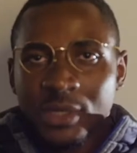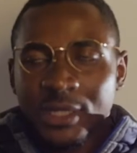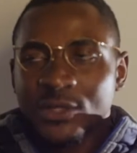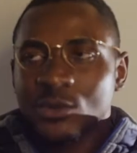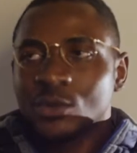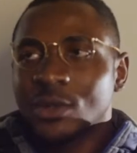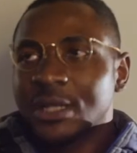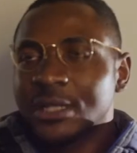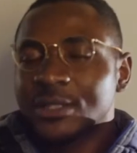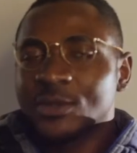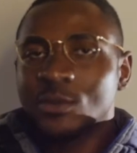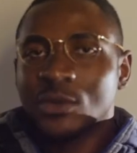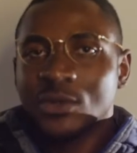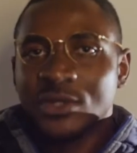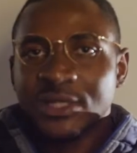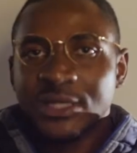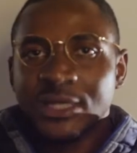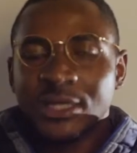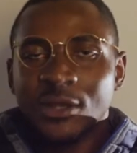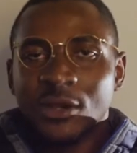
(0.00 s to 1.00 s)
This one is
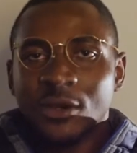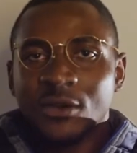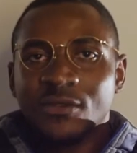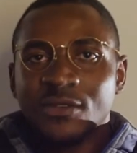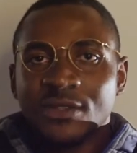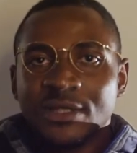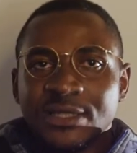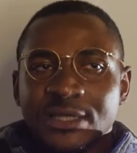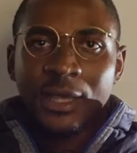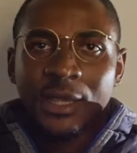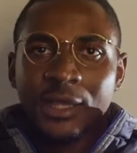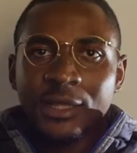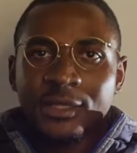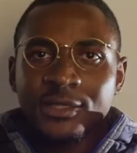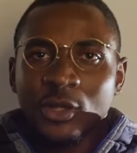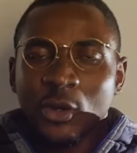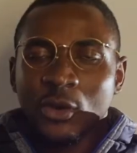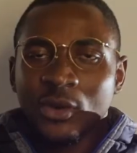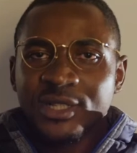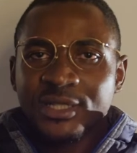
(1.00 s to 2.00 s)
mostly in the office.
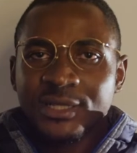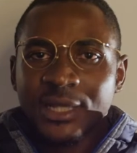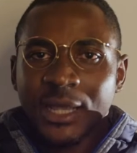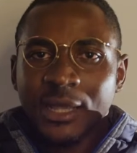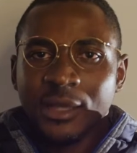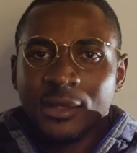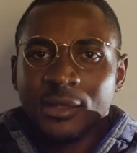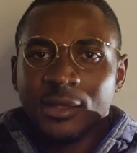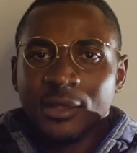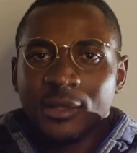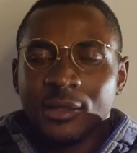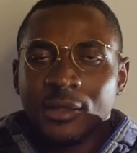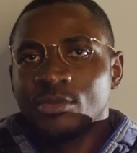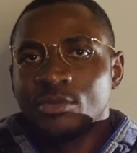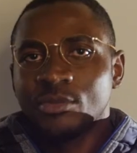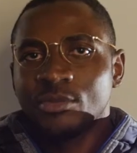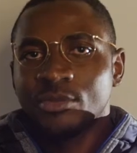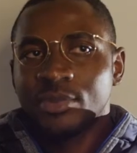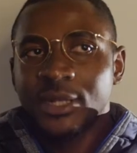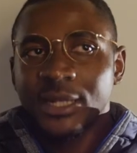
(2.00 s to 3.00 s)
It's always like,
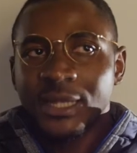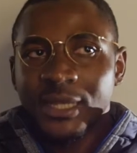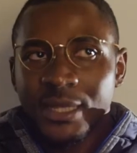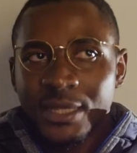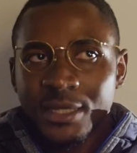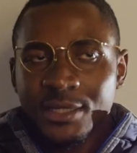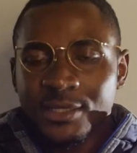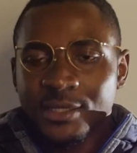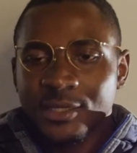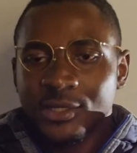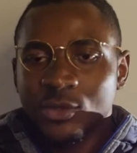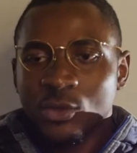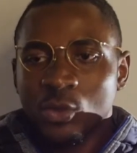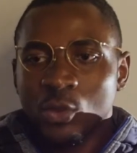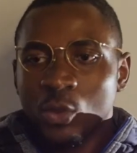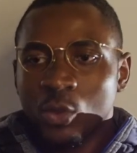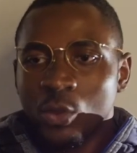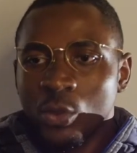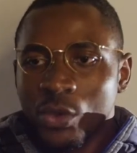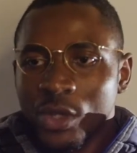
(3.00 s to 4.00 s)
please,
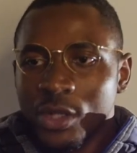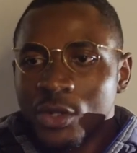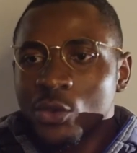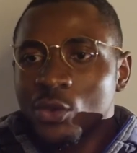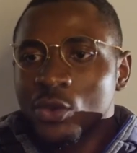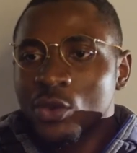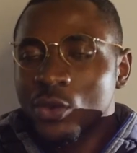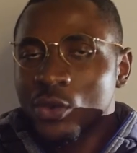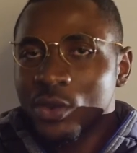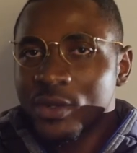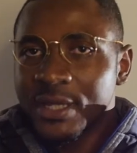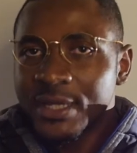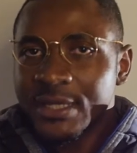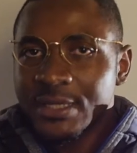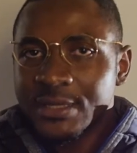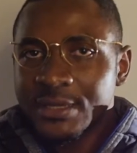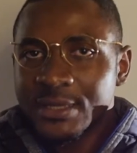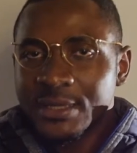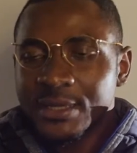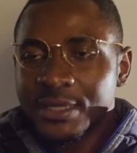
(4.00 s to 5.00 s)
will you do
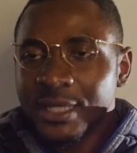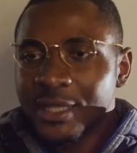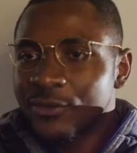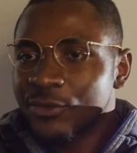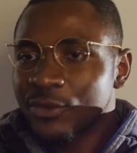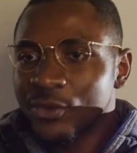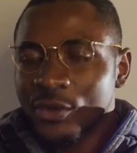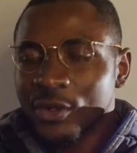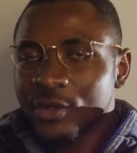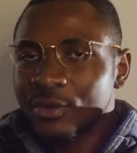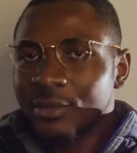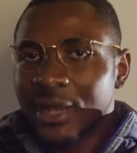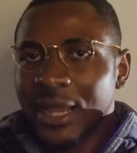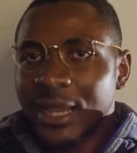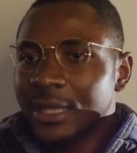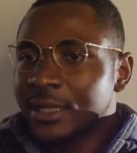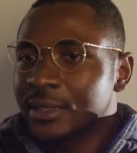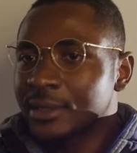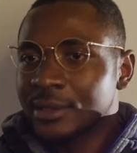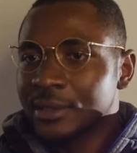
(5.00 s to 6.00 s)
this? If you don't
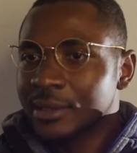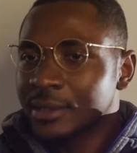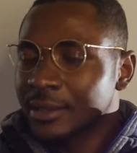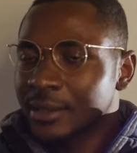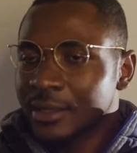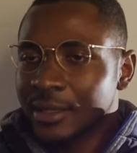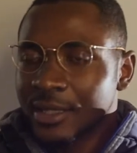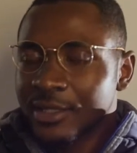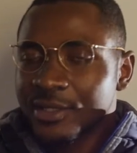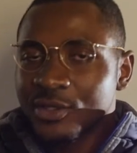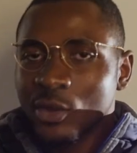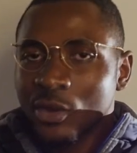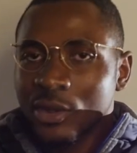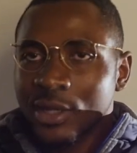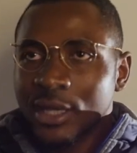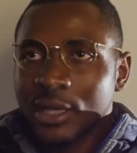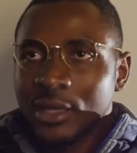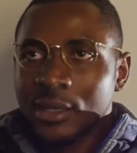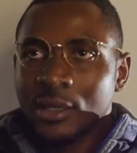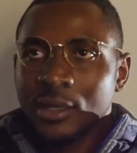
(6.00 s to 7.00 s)
mind, it's
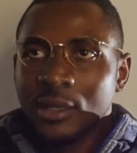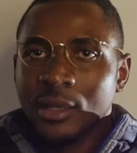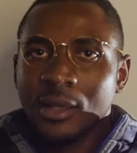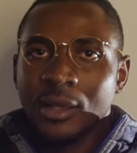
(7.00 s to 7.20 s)
okay.